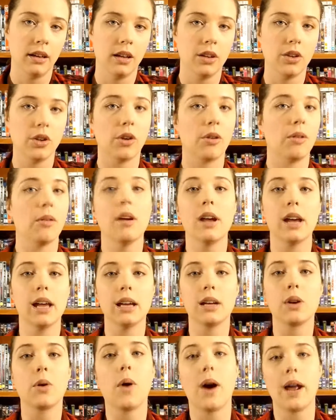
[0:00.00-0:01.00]

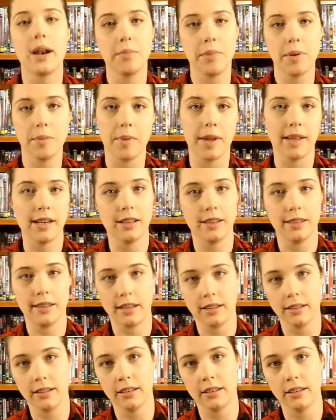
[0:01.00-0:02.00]
a bit better
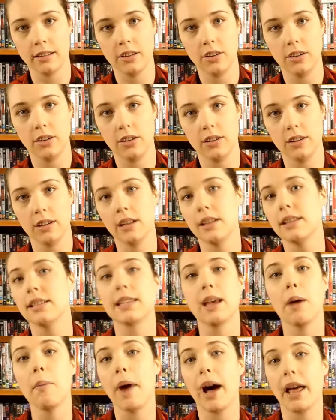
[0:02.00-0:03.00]
than
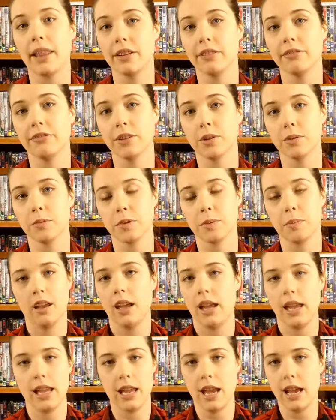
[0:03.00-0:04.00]
some other films
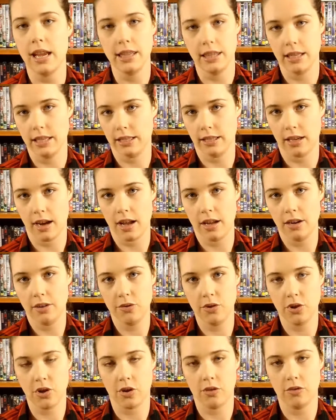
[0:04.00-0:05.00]
in this kind of
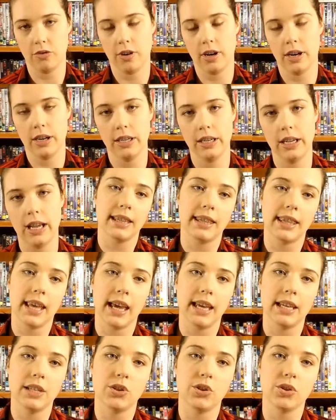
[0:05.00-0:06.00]
genre.
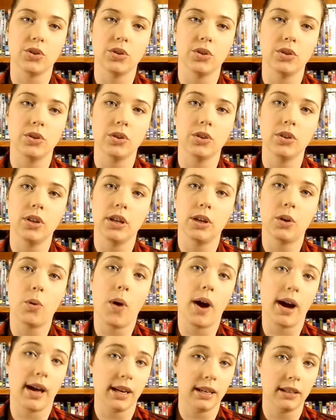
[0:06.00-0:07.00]
They do
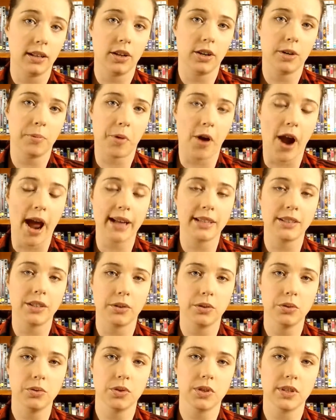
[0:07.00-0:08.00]
quite a lot of
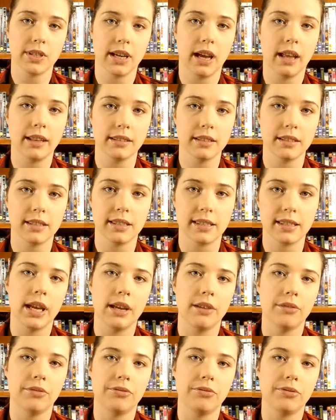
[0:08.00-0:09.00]
practical stunts.
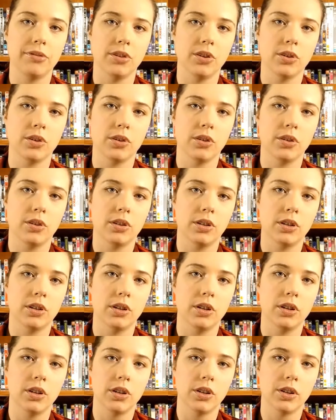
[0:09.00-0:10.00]
If
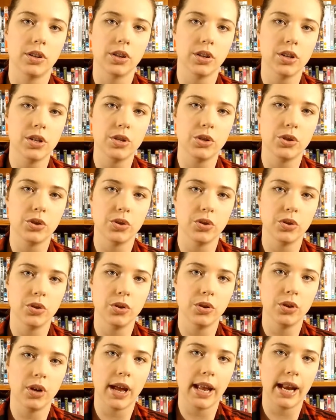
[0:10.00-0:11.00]
you're gonna
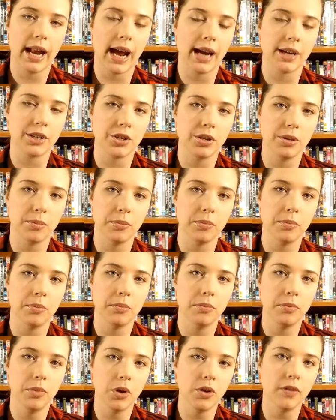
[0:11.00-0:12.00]
do an action
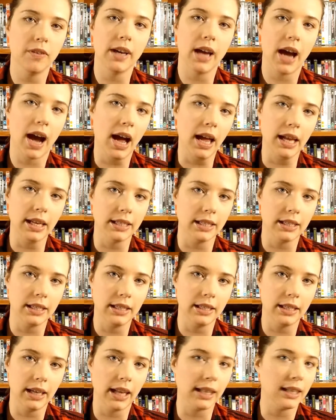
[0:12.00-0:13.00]
movie,
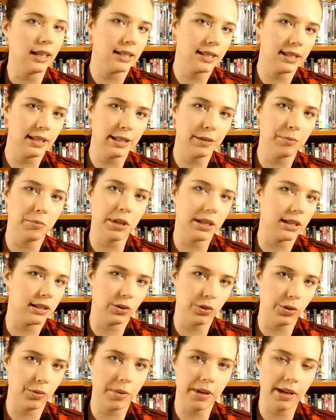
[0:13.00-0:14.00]
unless it's a big
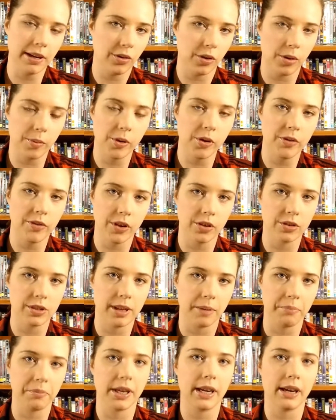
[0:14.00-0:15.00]
superhero movie or
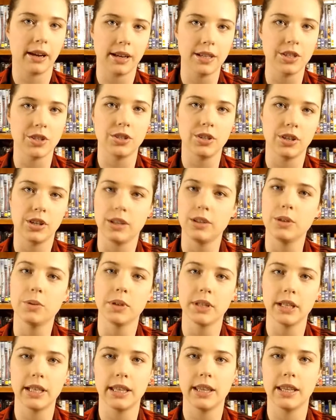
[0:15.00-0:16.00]
something, I
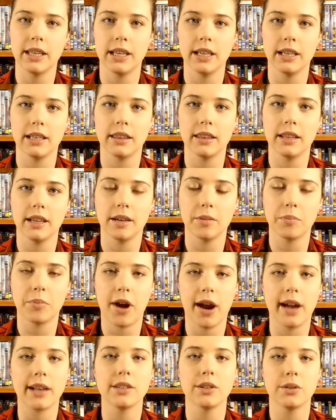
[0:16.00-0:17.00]
genuinely think that
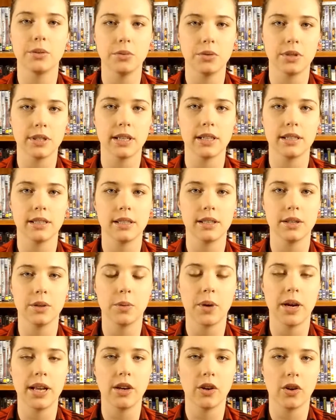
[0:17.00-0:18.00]
practical stunts are the
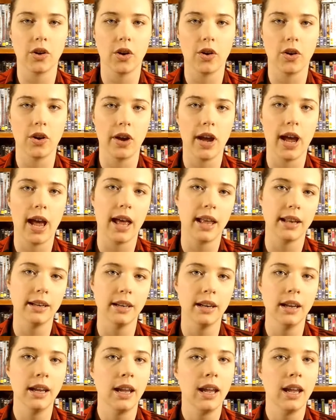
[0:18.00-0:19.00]
way to go. And